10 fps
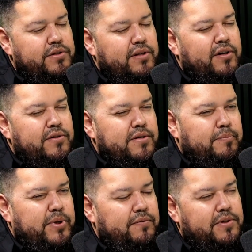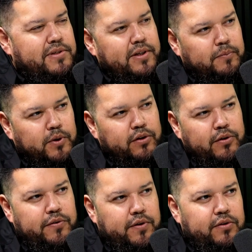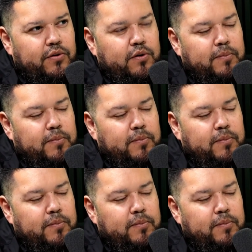There's a bit of a stigma, don't you think, though,